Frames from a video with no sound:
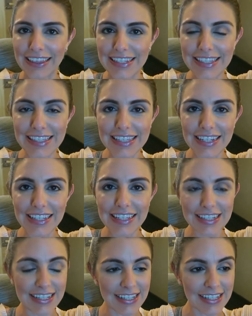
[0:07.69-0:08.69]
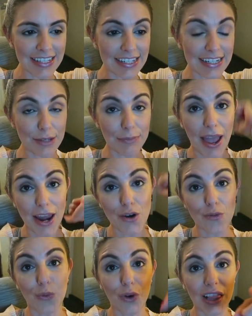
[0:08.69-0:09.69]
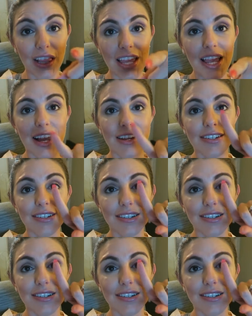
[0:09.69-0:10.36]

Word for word: the city that doesn't sleep, and it really